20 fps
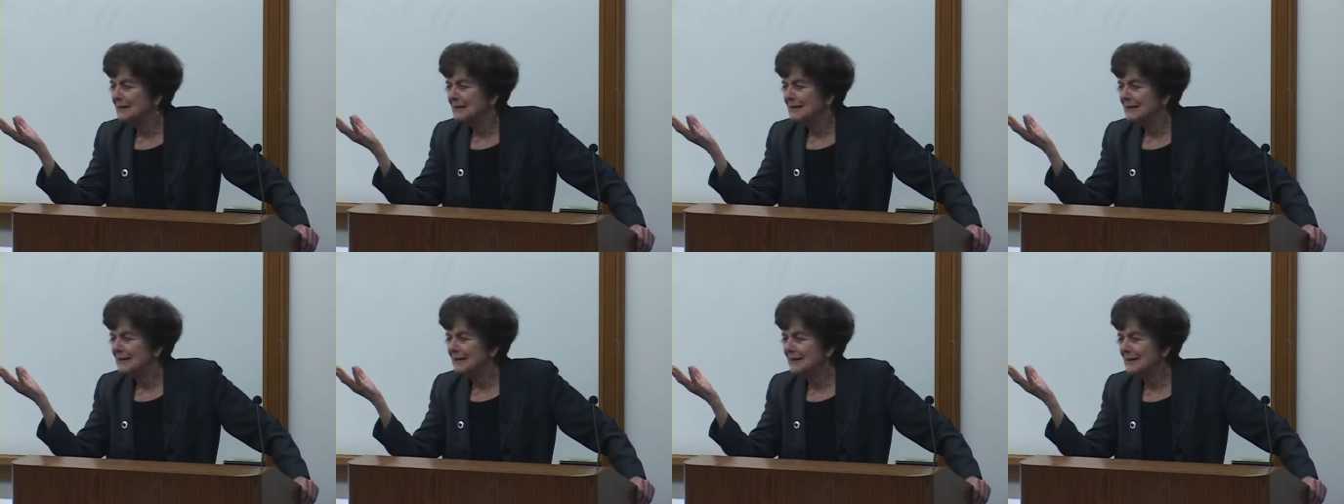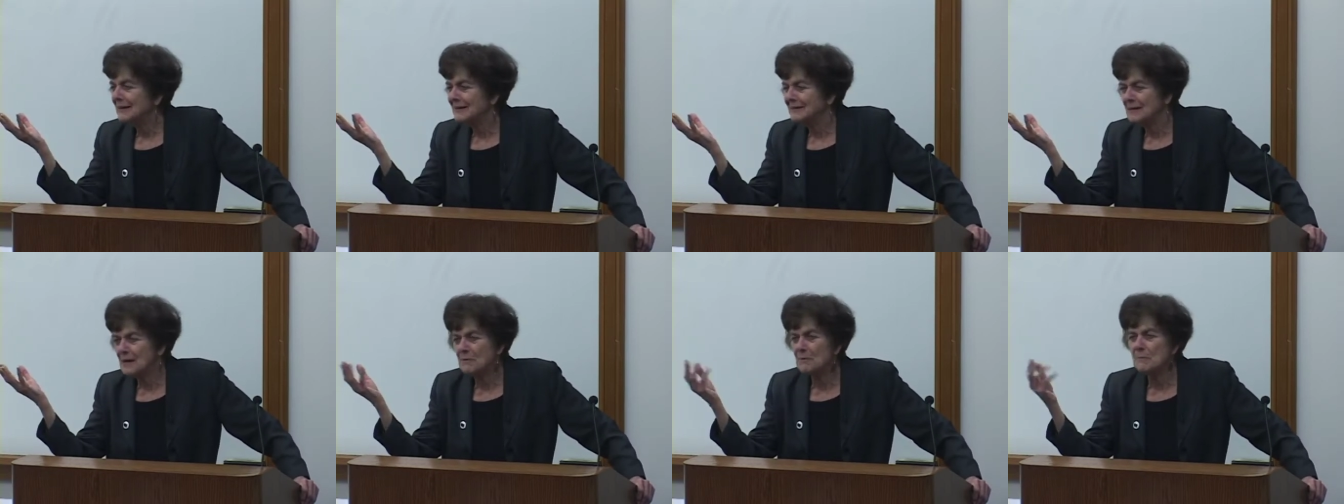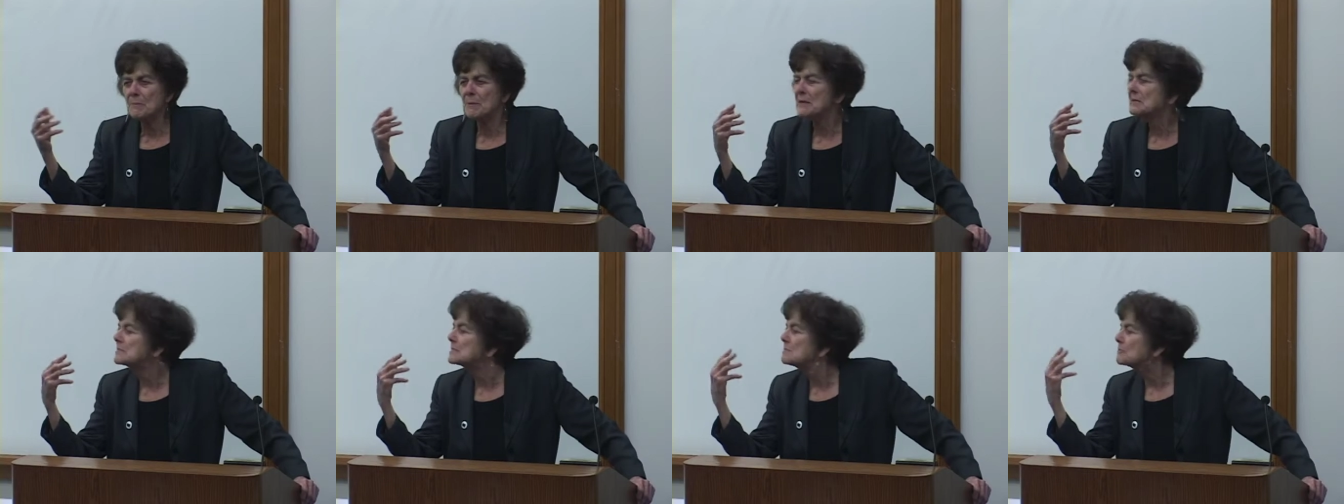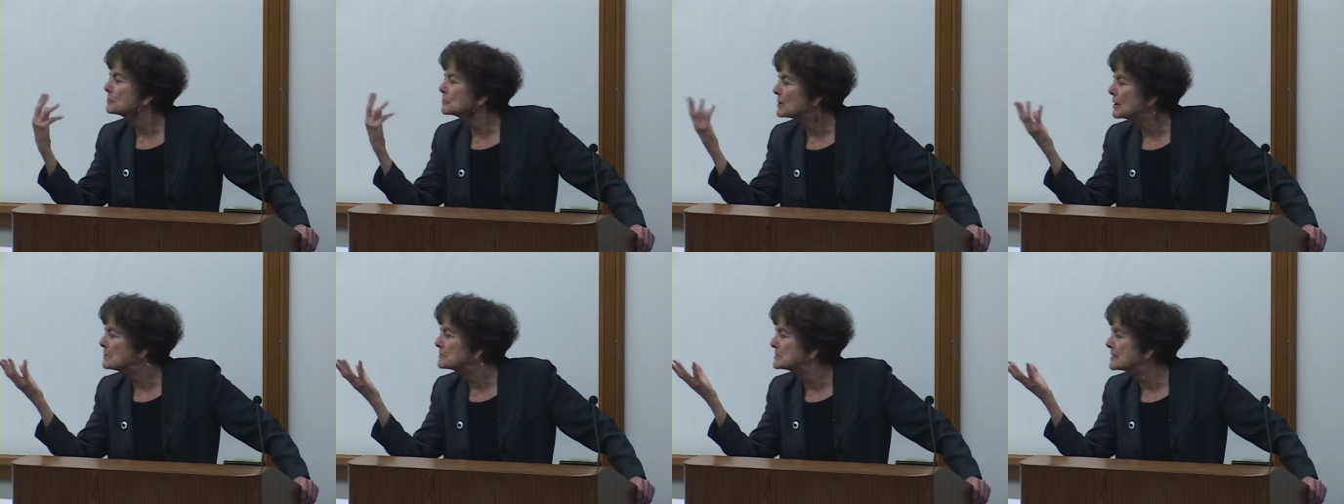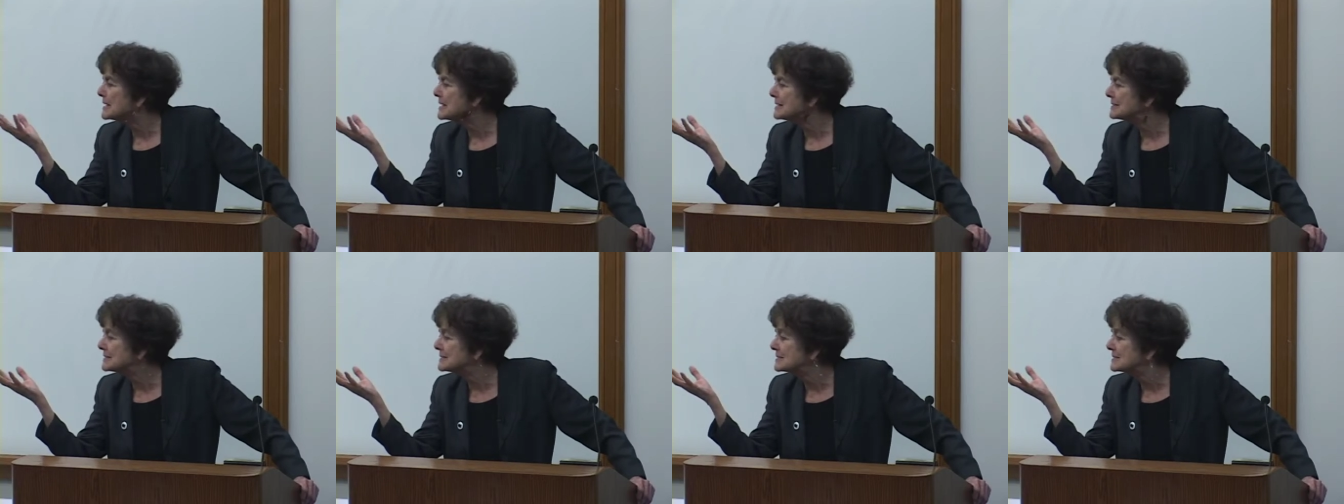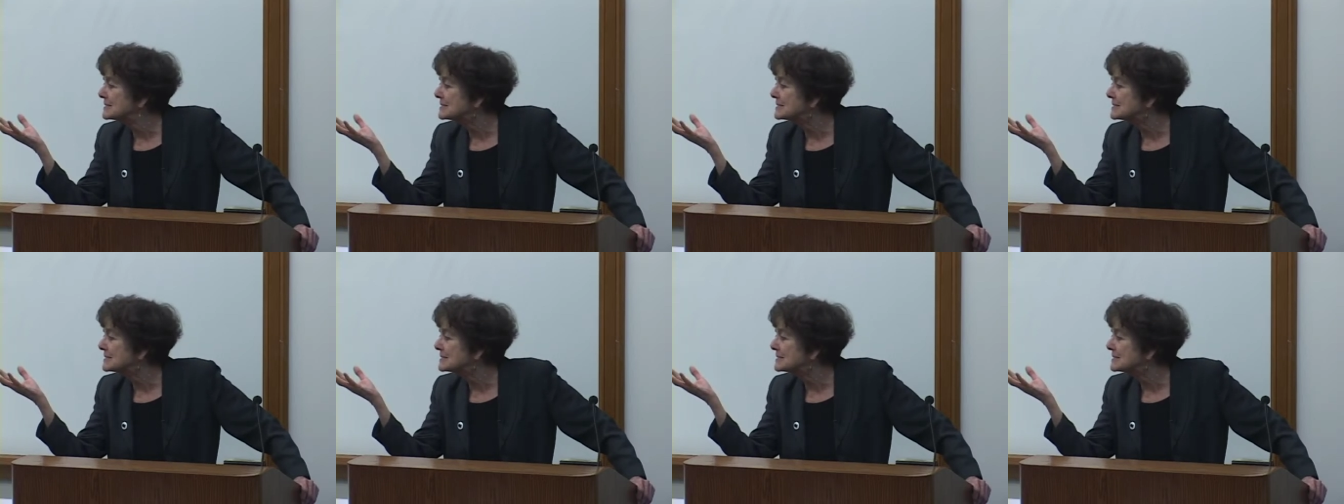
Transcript: Uh, there would be some protests.